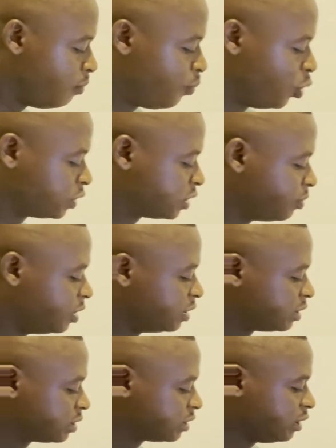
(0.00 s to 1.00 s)
Post
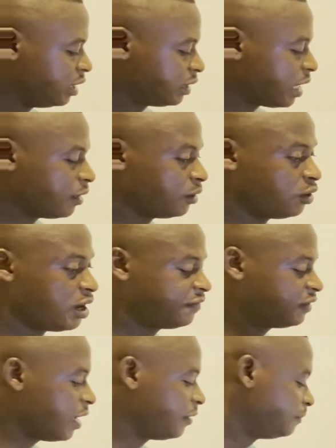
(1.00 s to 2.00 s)
means later or
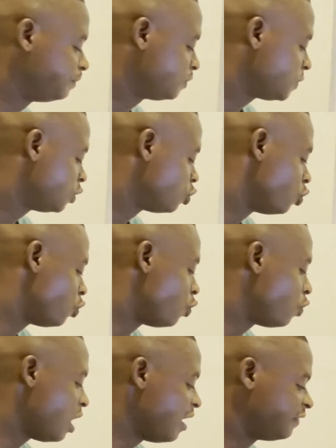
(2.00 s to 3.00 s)
after.
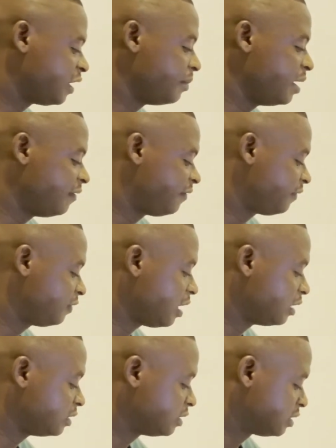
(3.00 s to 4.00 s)
So after birth,
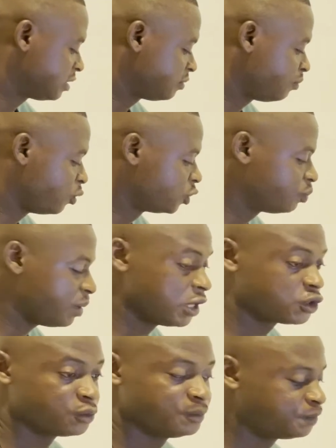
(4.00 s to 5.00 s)
that is
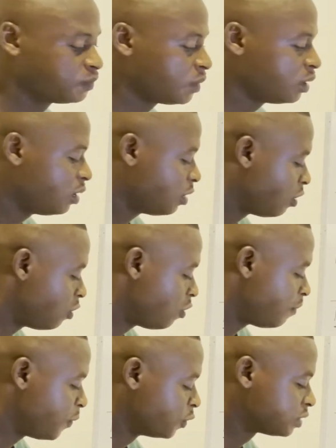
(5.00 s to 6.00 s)
postpartum
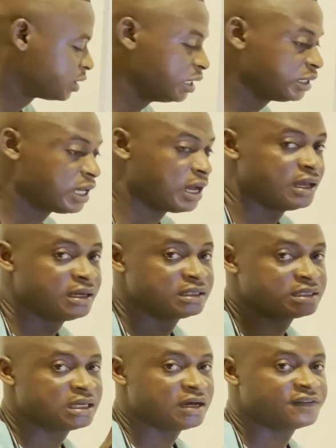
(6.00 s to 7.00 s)
or postnatal,
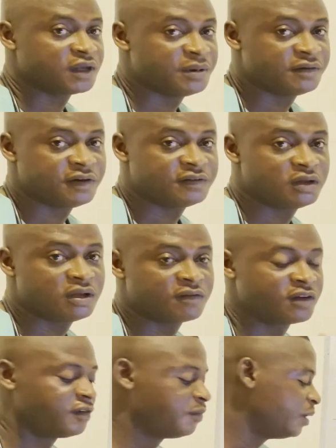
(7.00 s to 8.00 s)
anything after birth, after you have
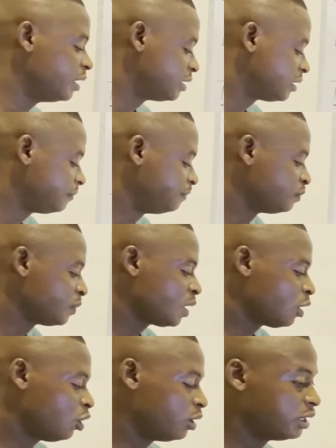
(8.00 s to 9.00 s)
given birth,
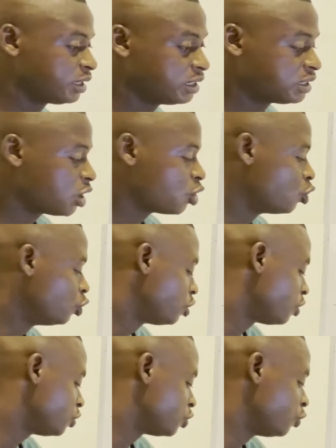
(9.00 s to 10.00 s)
all the things that you go
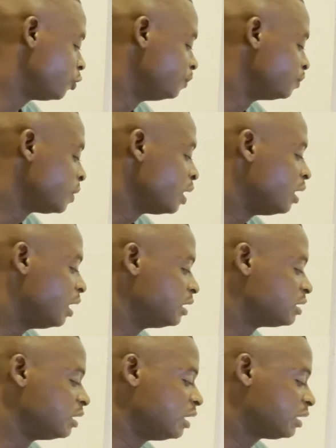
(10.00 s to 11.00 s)
through. So
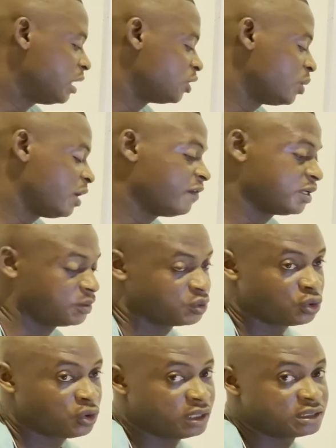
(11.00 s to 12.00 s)
antenatal, that's why we have
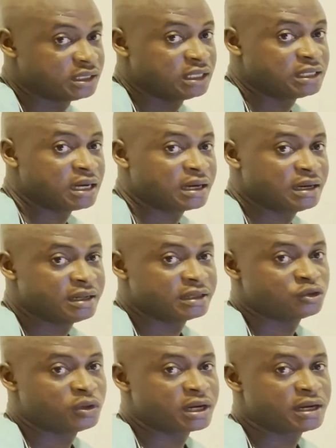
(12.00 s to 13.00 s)
something called antenatal clinic.
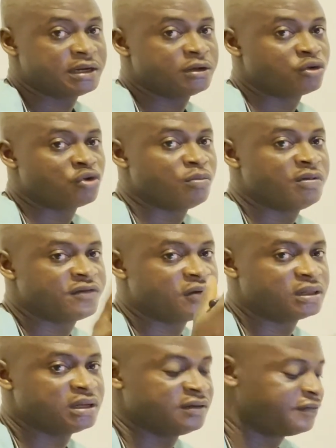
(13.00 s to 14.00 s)
So the clinic you go
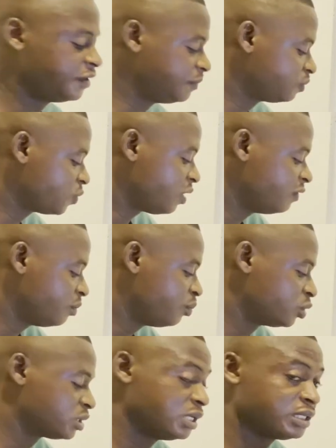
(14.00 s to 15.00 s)
before delivery, you have the
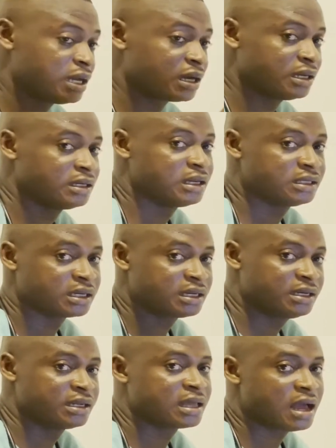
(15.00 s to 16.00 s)
postnatal clinic, that's the
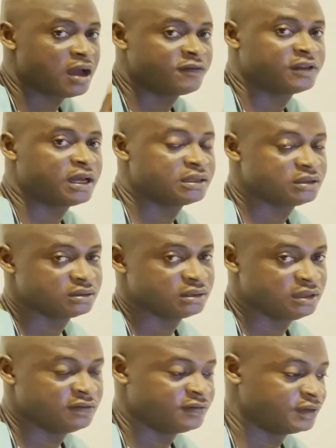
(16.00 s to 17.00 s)
clinic after
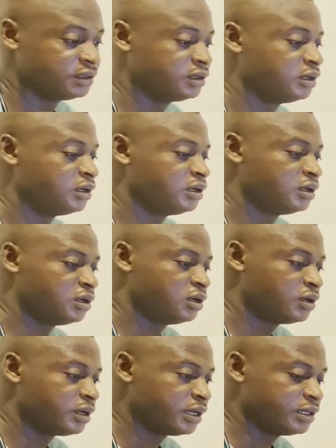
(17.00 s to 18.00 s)
delivery.
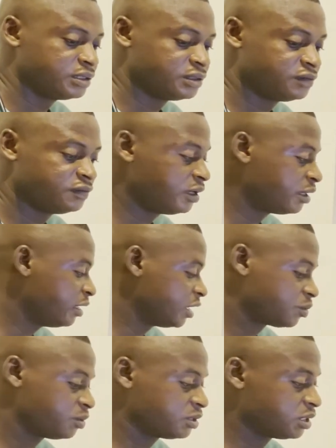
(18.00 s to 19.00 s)
All right, very
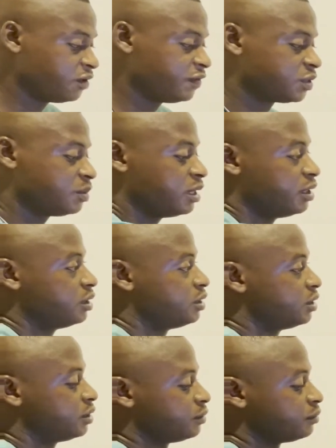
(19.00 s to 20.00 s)

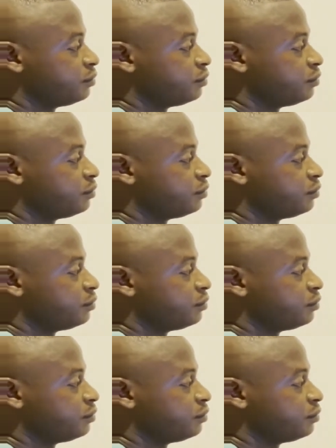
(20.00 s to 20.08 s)
self-explanatory.